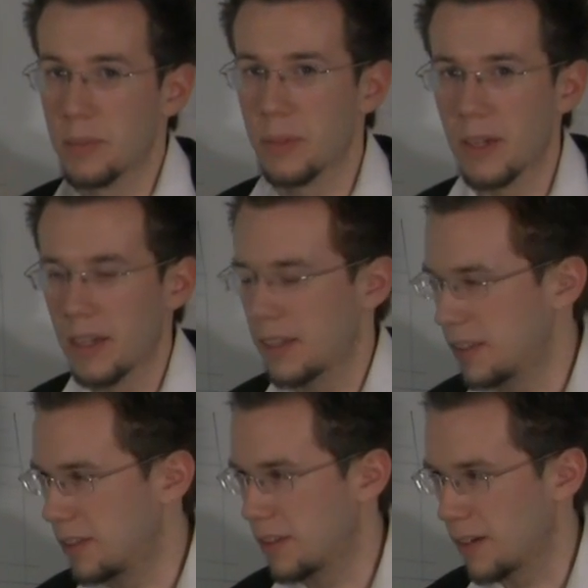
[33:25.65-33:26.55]

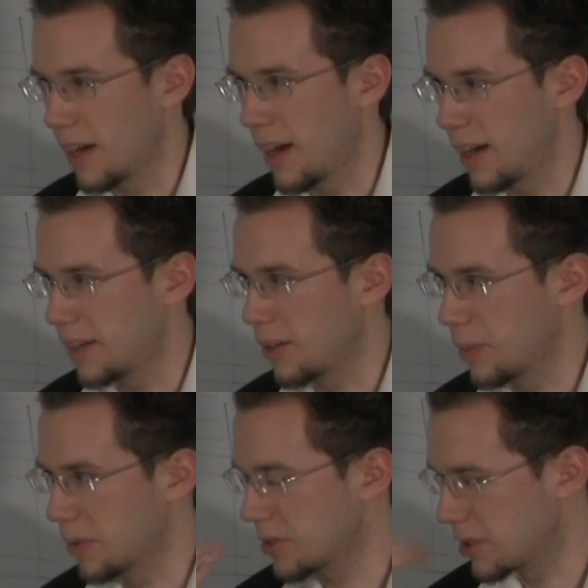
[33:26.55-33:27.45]
your head
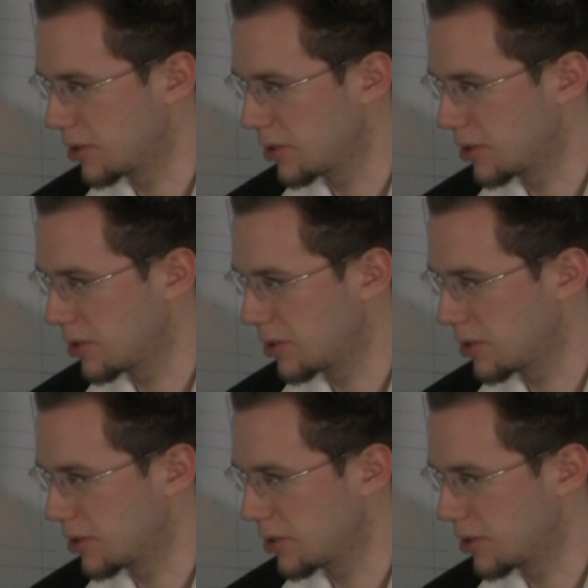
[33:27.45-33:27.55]
almost.